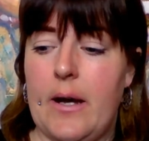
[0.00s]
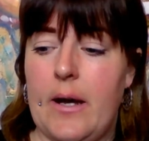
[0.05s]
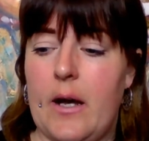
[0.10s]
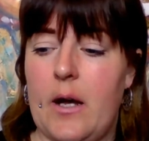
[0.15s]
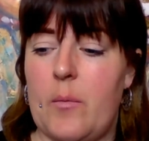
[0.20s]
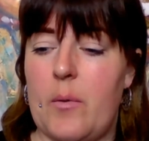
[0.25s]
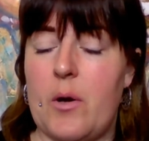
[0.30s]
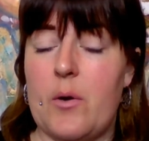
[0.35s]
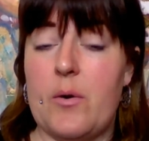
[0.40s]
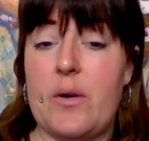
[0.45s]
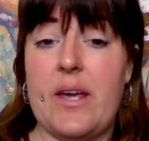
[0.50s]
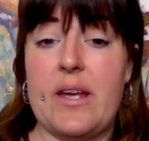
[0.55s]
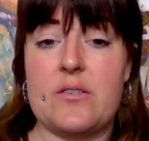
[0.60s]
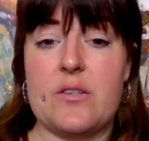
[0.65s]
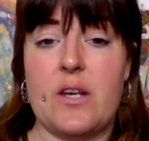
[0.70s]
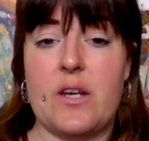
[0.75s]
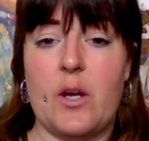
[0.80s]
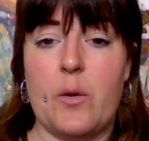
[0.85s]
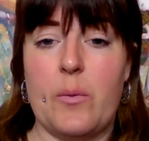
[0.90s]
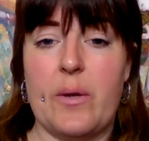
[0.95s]
Okay,
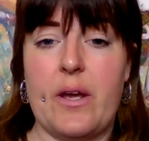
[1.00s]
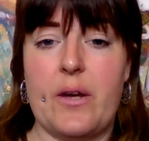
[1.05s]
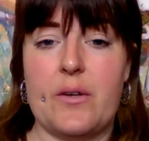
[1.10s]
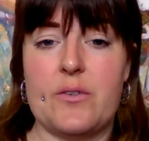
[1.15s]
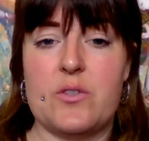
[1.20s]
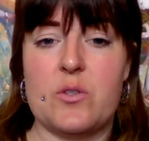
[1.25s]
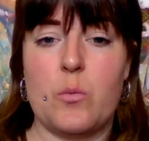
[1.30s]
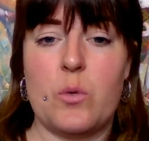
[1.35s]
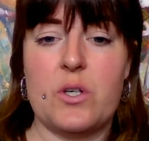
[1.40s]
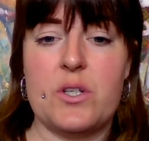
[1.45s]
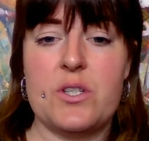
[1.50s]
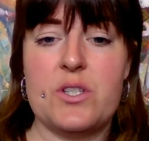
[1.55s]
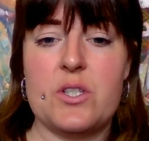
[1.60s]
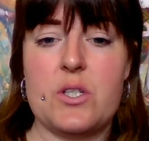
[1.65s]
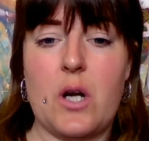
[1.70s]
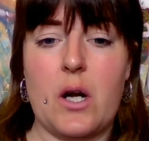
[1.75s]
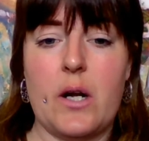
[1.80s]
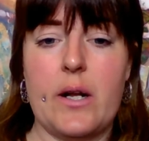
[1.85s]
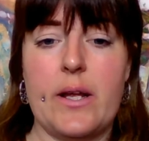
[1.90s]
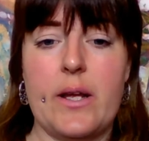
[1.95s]
so here we go. So we're
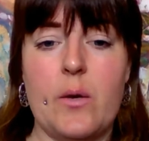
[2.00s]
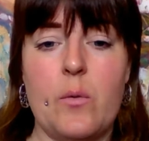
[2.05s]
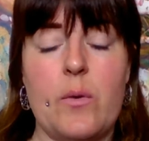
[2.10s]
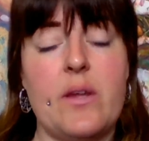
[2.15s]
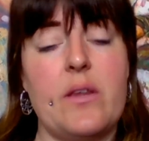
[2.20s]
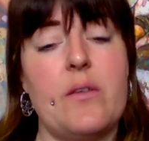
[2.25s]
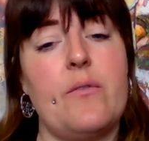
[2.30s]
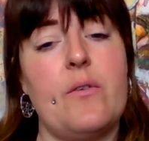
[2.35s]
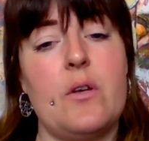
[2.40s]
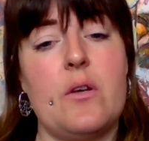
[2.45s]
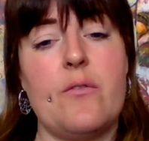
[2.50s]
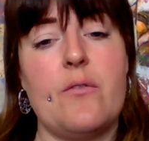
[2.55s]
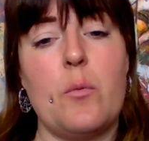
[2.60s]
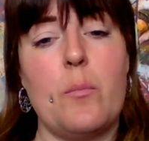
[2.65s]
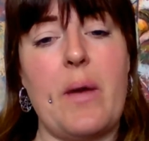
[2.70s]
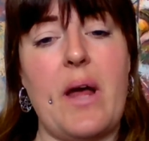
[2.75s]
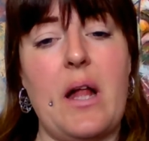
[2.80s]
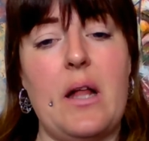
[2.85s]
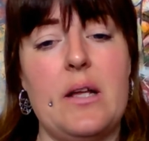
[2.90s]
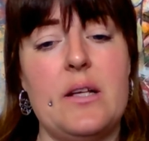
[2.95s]
starting with a few different
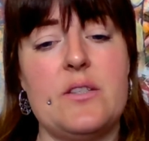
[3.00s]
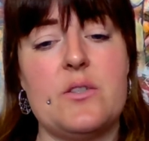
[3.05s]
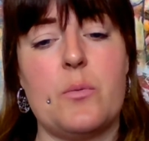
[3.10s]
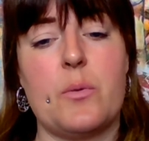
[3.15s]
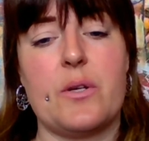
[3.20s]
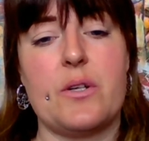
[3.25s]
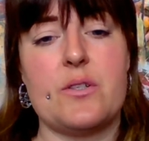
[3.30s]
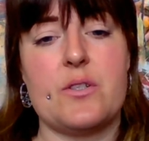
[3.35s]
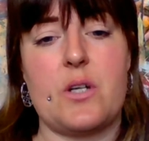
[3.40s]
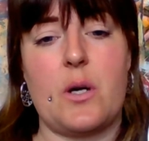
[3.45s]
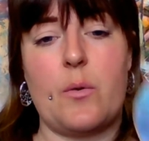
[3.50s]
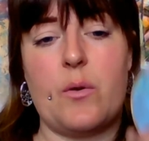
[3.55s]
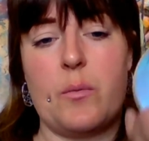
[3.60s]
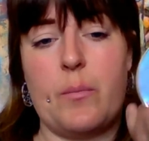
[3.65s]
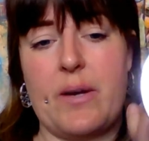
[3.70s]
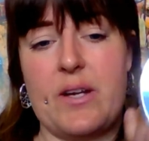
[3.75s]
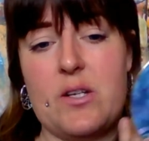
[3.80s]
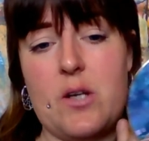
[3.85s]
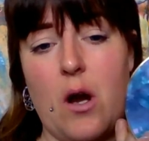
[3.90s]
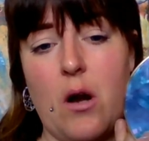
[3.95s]
palettes. We're going to start with
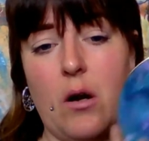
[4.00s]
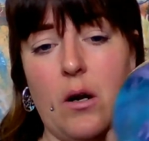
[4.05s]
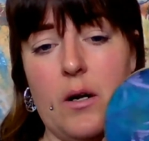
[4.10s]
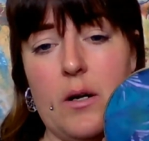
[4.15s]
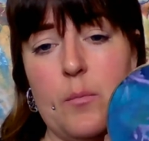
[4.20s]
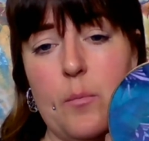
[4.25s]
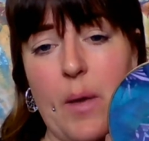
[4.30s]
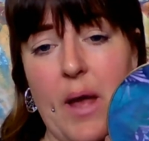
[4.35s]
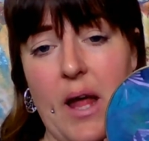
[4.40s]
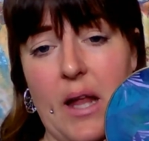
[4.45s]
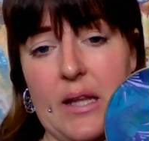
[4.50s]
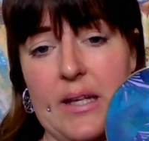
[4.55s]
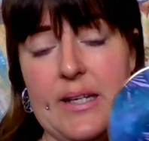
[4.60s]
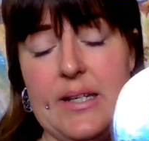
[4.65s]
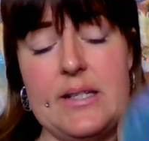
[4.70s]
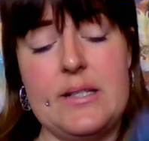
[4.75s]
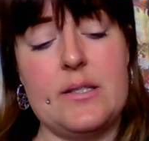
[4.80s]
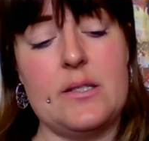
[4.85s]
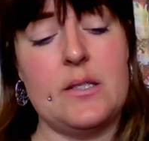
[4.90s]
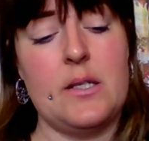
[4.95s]
my Tarte
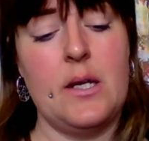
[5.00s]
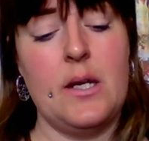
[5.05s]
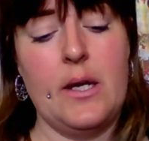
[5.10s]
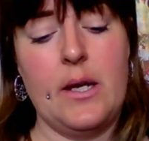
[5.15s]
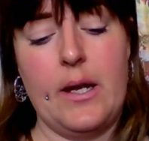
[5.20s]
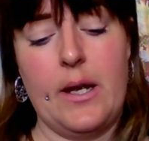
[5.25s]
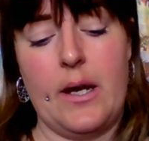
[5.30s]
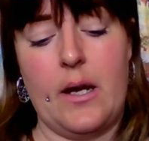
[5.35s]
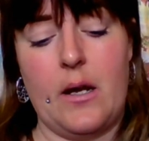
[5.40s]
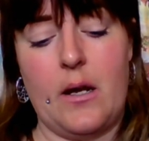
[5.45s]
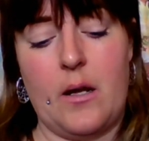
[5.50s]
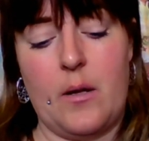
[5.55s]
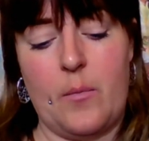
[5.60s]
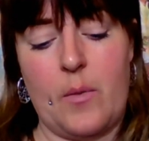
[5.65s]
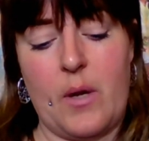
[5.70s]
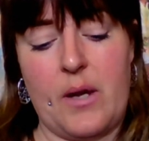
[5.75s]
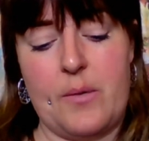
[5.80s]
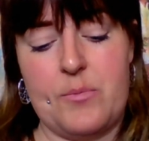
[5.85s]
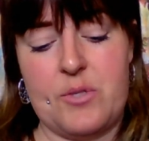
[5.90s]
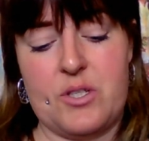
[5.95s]
palette.
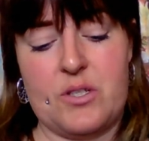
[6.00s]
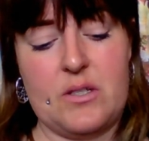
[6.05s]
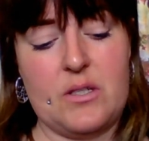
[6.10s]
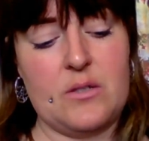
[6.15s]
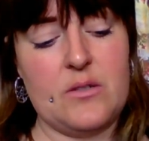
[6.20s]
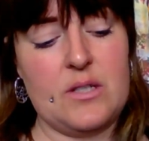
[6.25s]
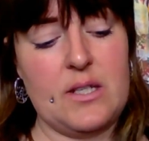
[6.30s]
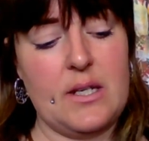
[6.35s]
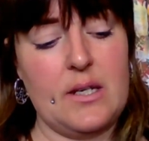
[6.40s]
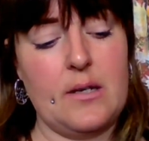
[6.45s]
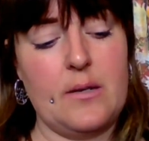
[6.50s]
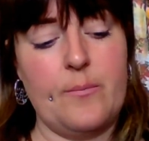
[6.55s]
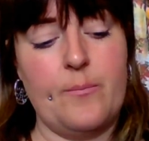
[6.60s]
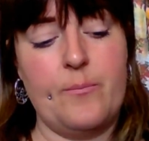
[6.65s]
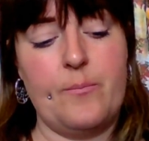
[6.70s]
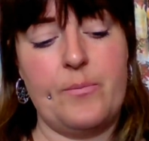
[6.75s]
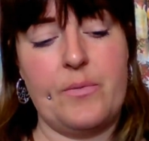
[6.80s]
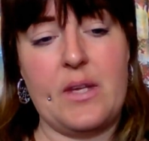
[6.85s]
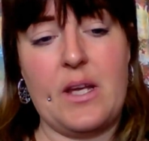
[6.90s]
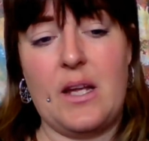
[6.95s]
I'm just using
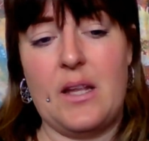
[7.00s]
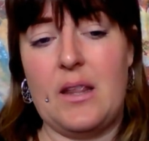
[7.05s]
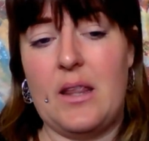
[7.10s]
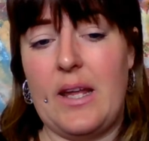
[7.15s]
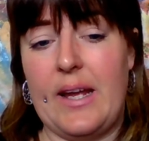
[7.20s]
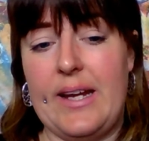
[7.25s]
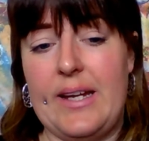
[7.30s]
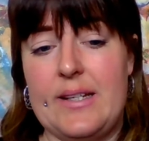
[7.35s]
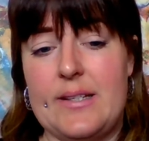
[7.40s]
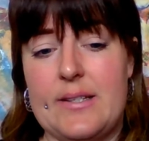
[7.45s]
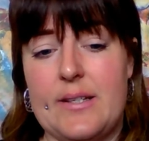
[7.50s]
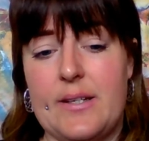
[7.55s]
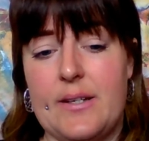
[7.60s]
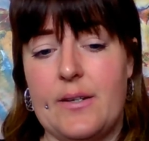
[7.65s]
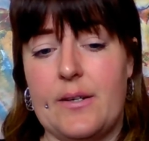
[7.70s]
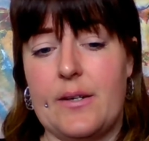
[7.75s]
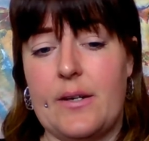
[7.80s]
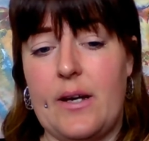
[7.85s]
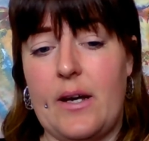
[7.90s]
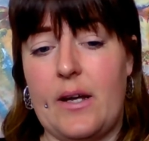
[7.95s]
a light
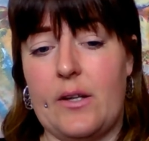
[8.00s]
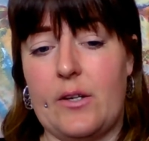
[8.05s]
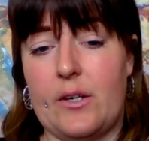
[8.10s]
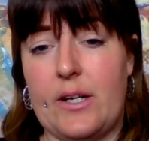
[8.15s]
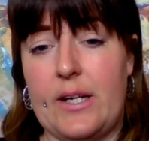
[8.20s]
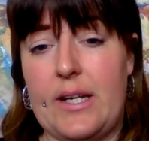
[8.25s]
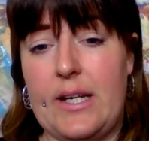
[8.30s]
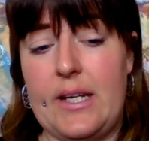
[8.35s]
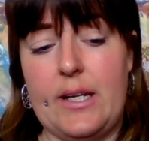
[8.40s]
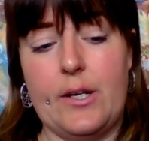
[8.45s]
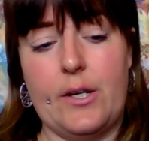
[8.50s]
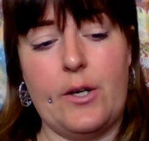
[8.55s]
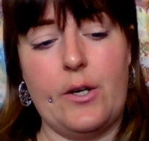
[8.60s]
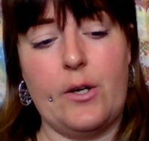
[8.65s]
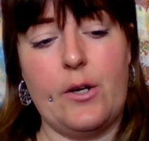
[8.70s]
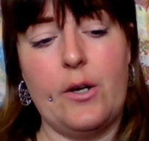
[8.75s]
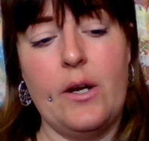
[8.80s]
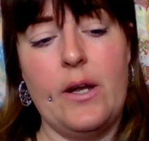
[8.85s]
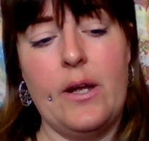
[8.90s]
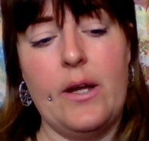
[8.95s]
color
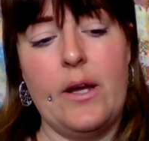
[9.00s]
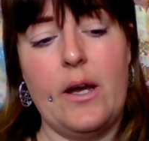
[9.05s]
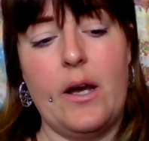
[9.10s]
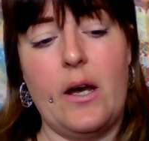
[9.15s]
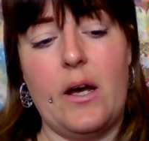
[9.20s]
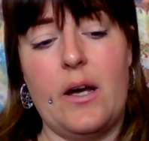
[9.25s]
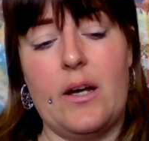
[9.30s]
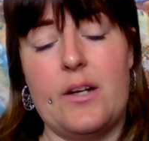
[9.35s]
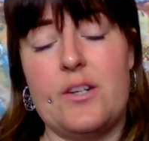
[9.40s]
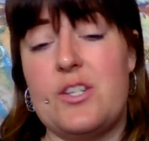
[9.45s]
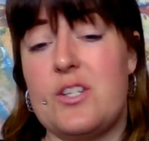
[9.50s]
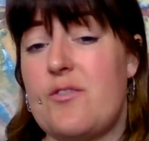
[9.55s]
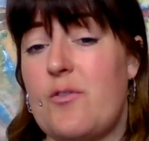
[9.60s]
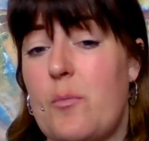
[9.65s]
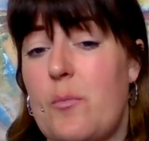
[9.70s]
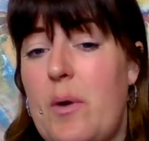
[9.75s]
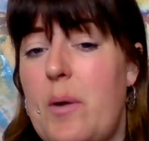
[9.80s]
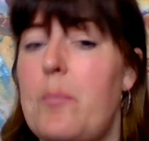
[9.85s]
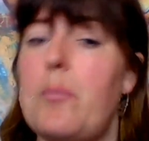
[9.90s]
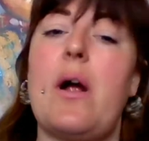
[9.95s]
here just for
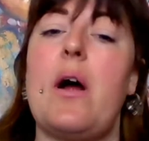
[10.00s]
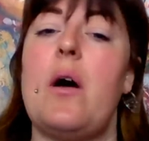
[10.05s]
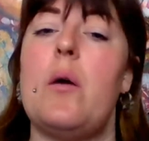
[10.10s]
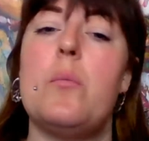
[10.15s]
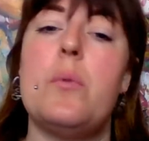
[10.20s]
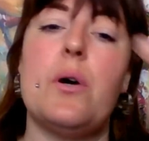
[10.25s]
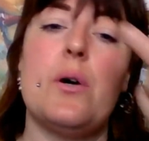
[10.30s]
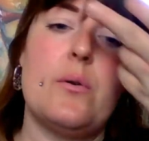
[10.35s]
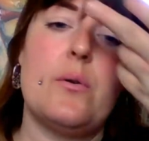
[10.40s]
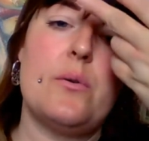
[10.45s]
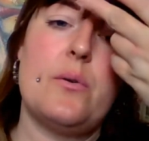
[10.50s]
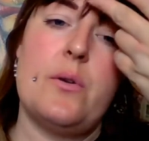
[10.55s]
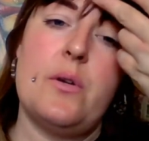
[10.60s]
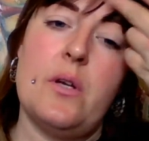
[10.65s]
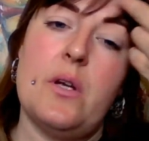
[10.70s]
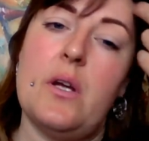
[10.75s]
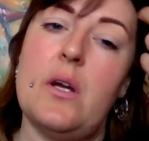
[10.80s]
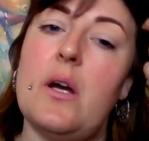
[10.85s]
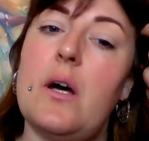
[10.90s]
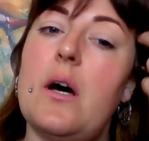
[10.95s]
my brow bone.
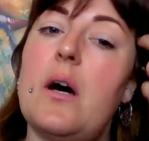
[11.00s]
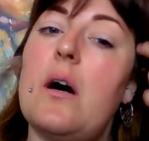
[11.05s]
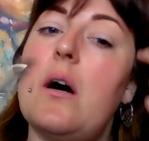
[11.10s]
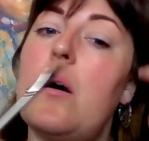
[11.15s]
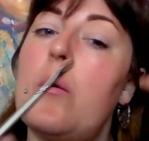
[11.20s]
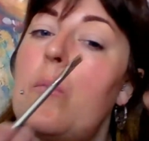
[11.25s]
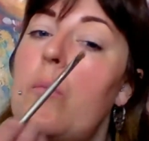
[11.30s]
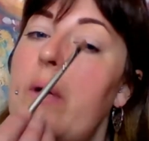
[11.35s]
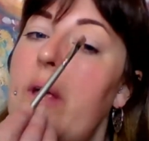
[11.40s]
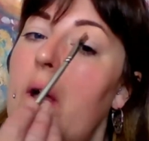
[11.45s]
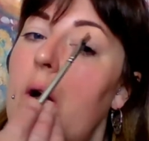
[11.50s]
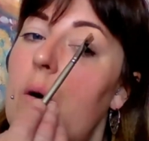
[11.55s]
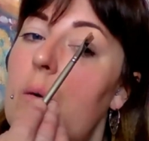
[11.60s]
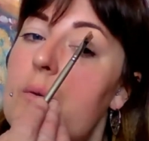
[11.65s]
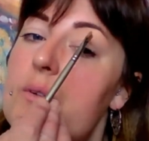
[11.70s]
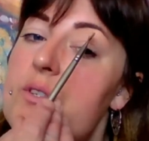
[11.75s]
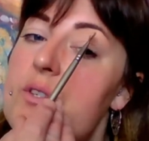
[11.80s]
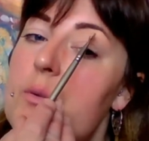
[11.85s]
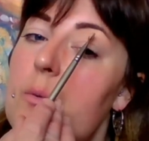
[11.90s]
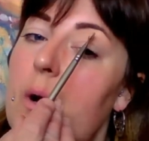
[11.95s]
We
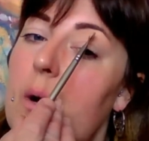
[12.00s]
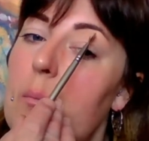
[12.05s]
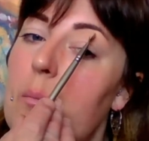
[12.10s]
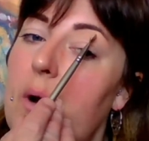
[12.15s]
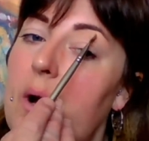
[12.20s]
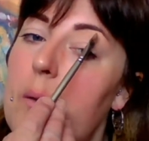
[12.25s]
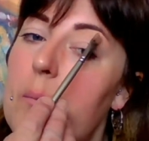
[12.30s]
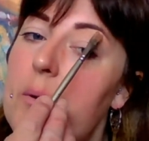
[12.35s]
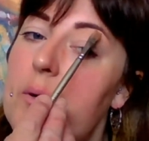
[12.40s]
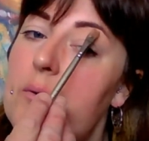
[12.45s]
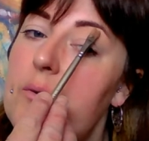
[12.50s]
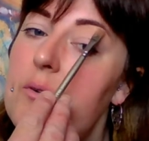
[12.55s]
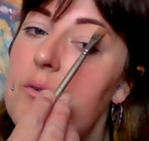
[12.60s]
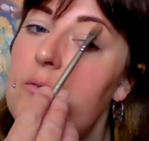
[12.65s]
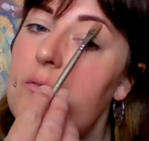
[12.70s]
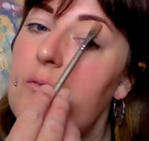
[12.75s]
always do our brow bones